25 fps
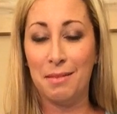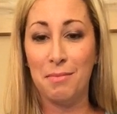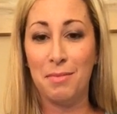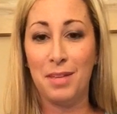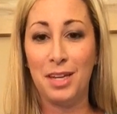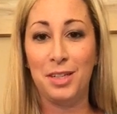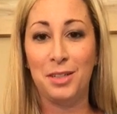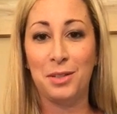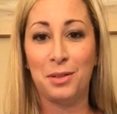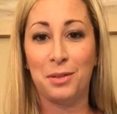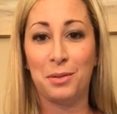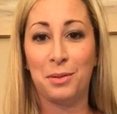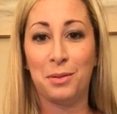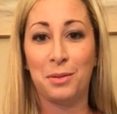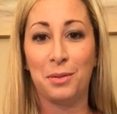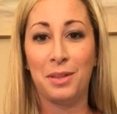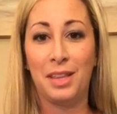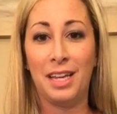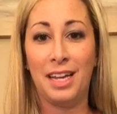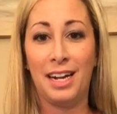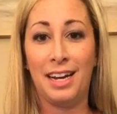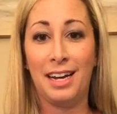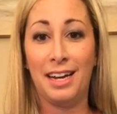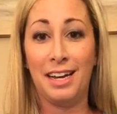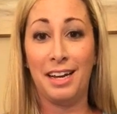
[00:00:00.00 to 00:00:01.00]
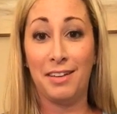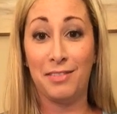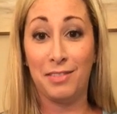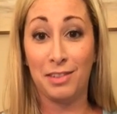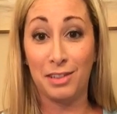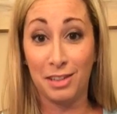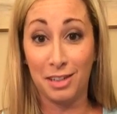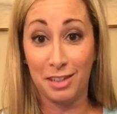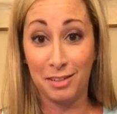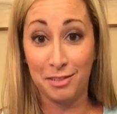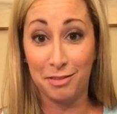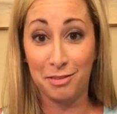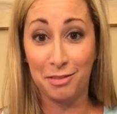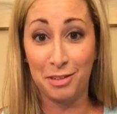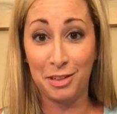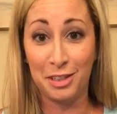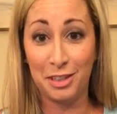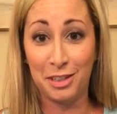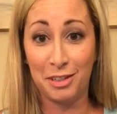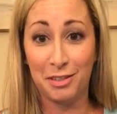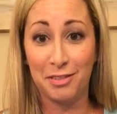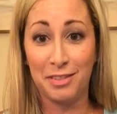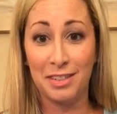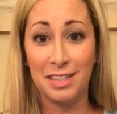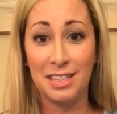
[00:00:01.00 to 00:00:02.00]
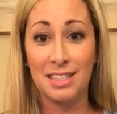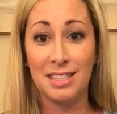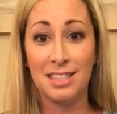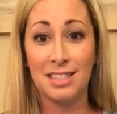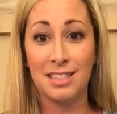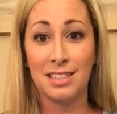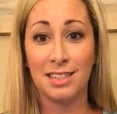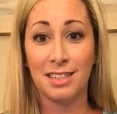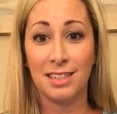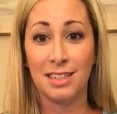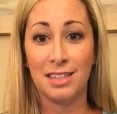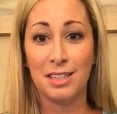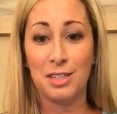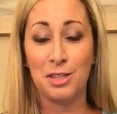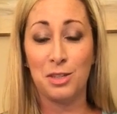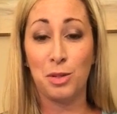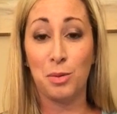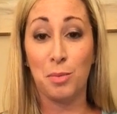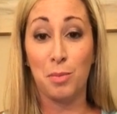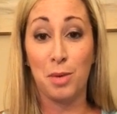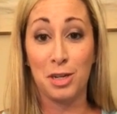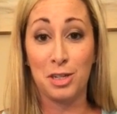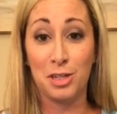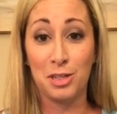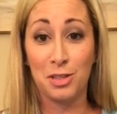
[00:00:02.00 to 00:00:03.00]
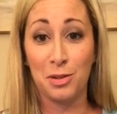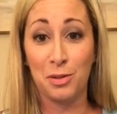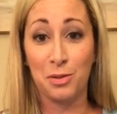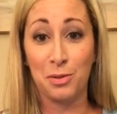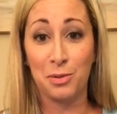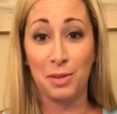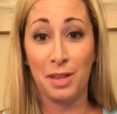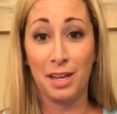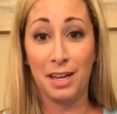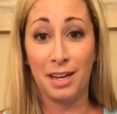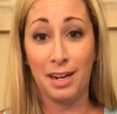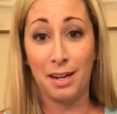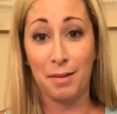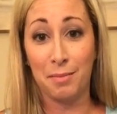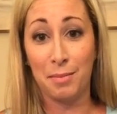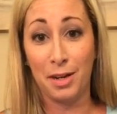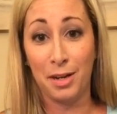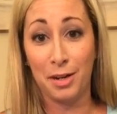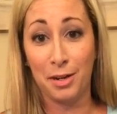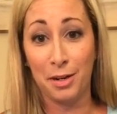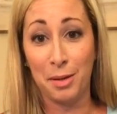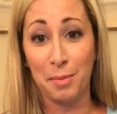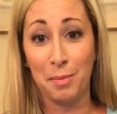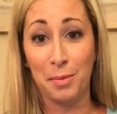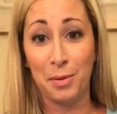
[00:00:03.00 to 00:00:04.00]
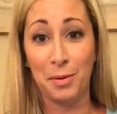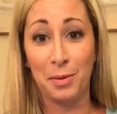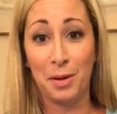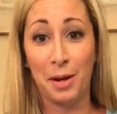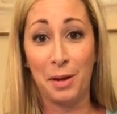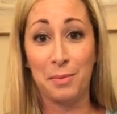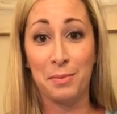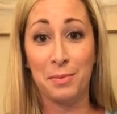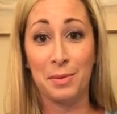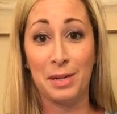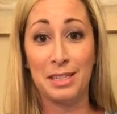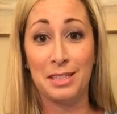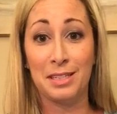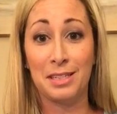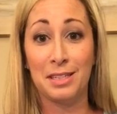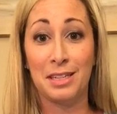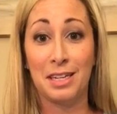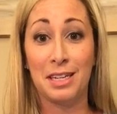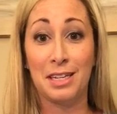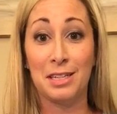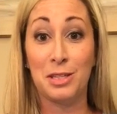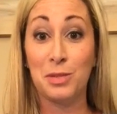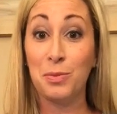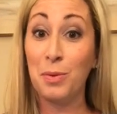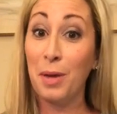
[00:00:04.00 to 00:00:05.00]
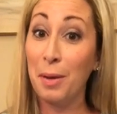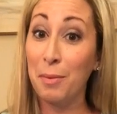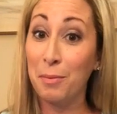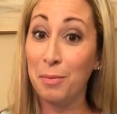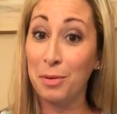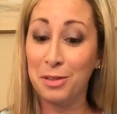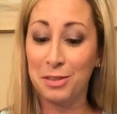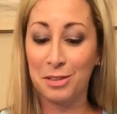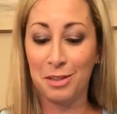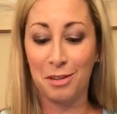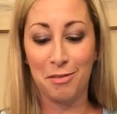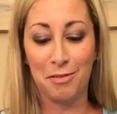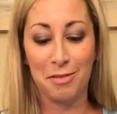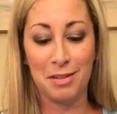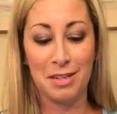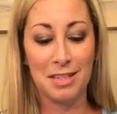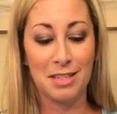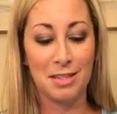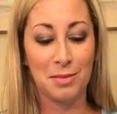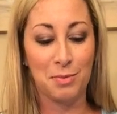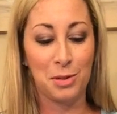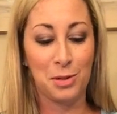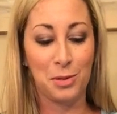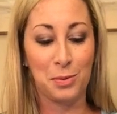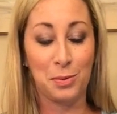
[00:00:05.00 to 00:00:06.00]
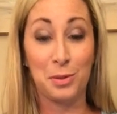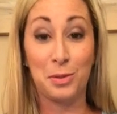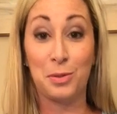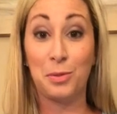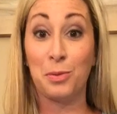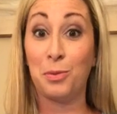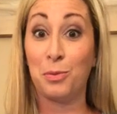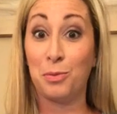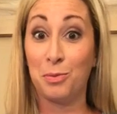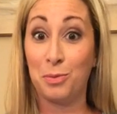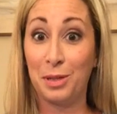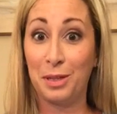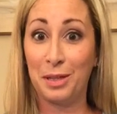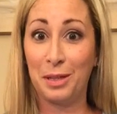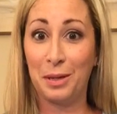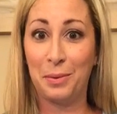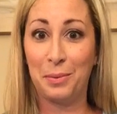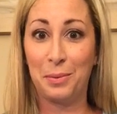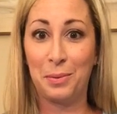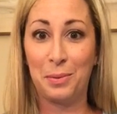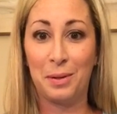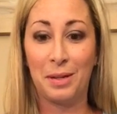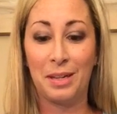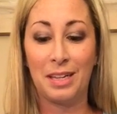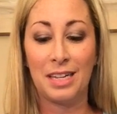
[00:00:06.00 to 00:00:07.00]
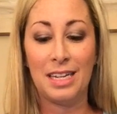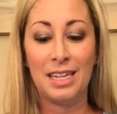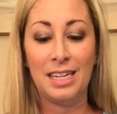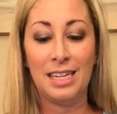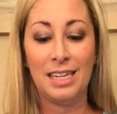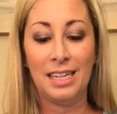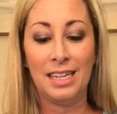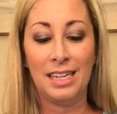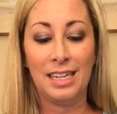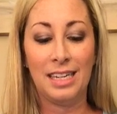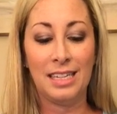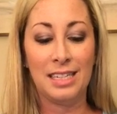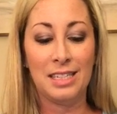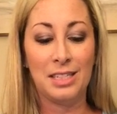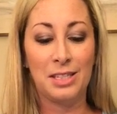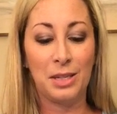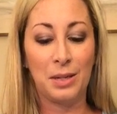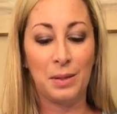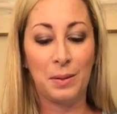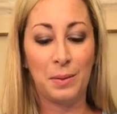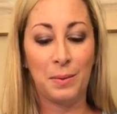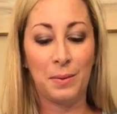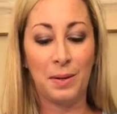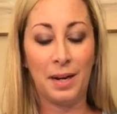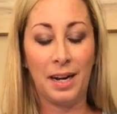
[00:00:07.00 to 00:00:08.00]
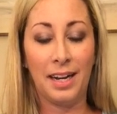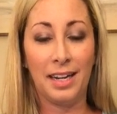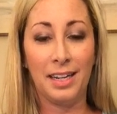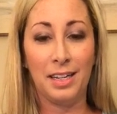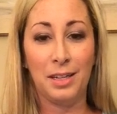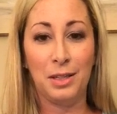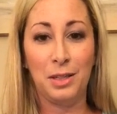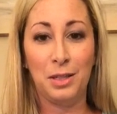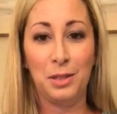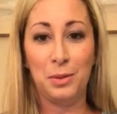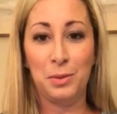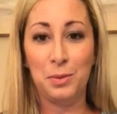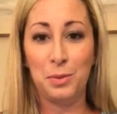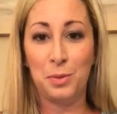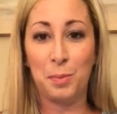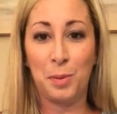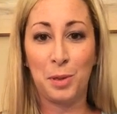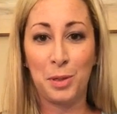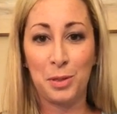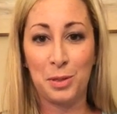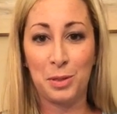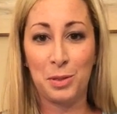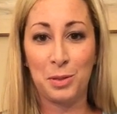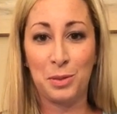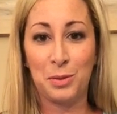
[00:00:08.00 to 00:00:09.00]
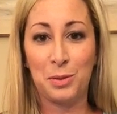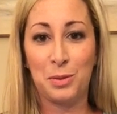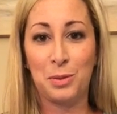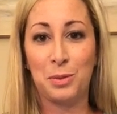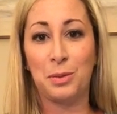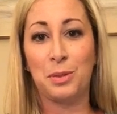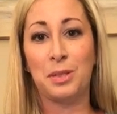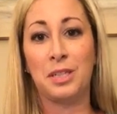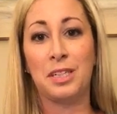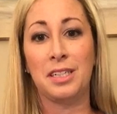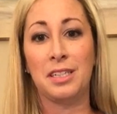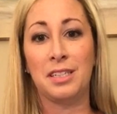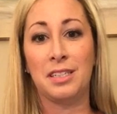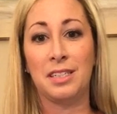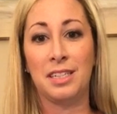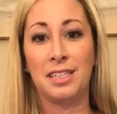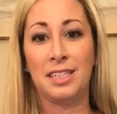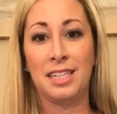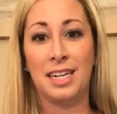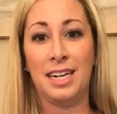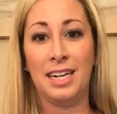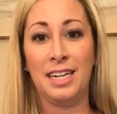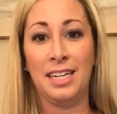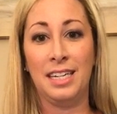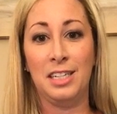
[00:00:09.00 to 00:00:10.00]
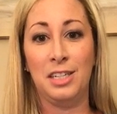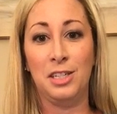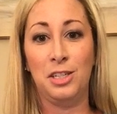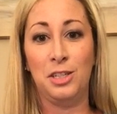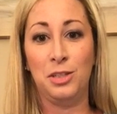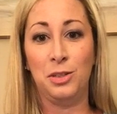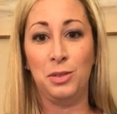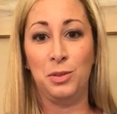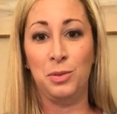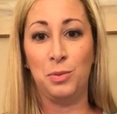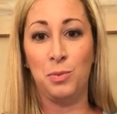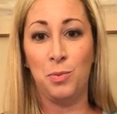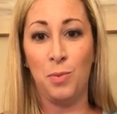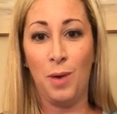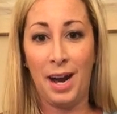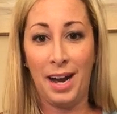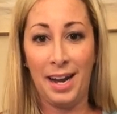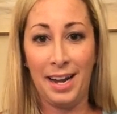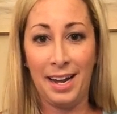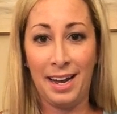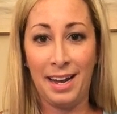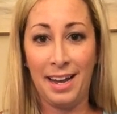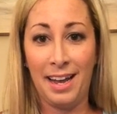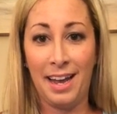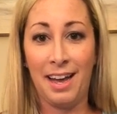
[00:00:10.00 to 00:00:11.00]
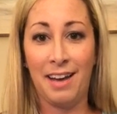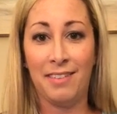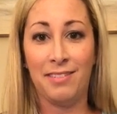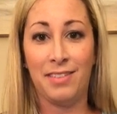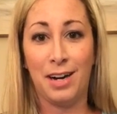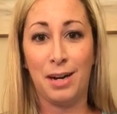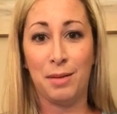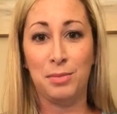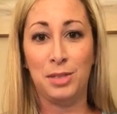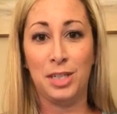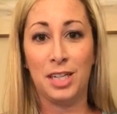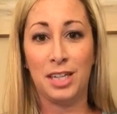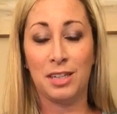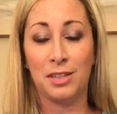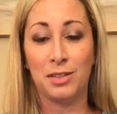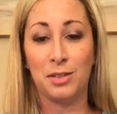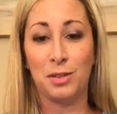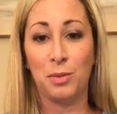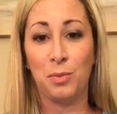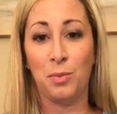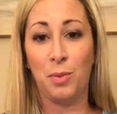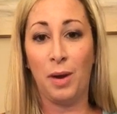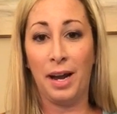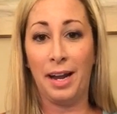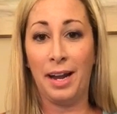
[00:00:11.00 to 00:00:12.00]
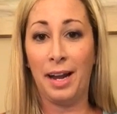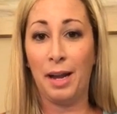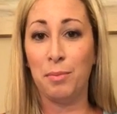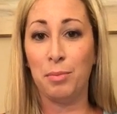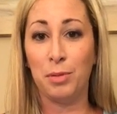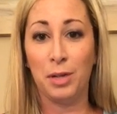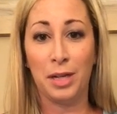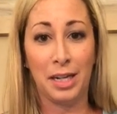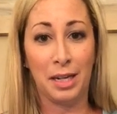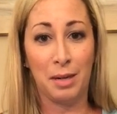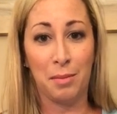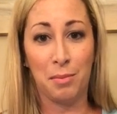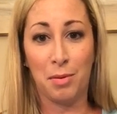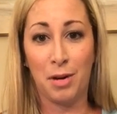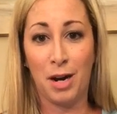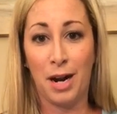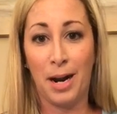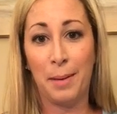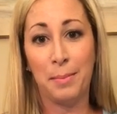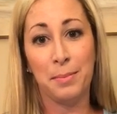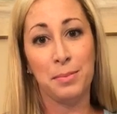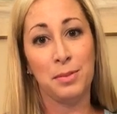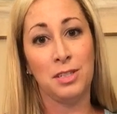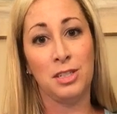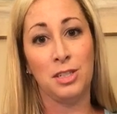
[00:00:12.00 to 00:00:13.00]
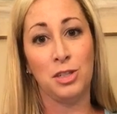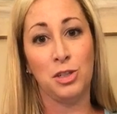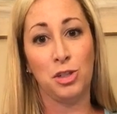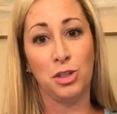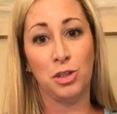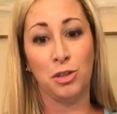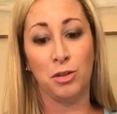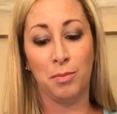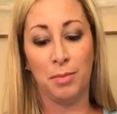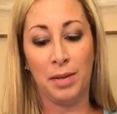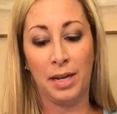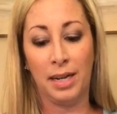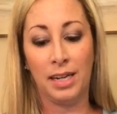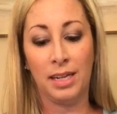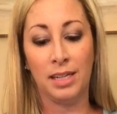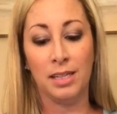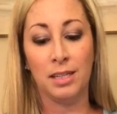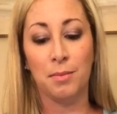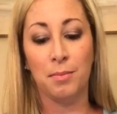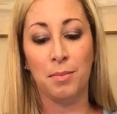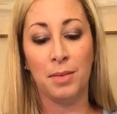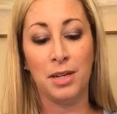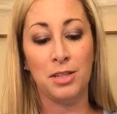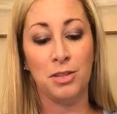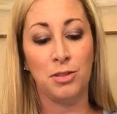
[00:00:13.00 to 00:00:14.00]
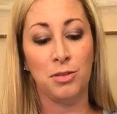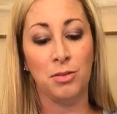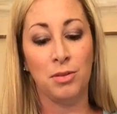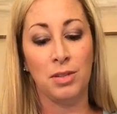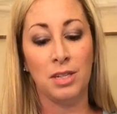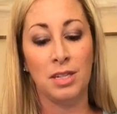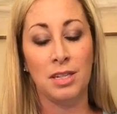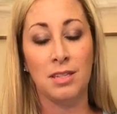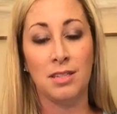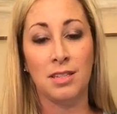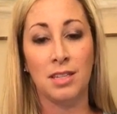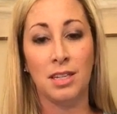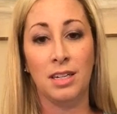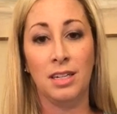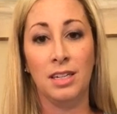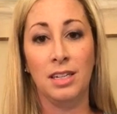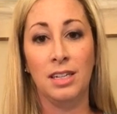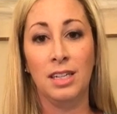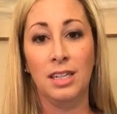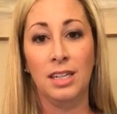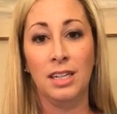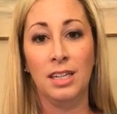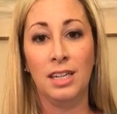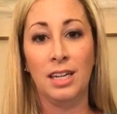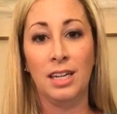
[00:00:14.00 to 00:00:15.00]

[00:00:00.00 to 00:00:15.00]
They know that I have a love for dolphins, so much so that on my honeymoon I went and swam with dolphins, which was really cool. So I use personal stories to tie into why I have objects or why I bring in props to show my students and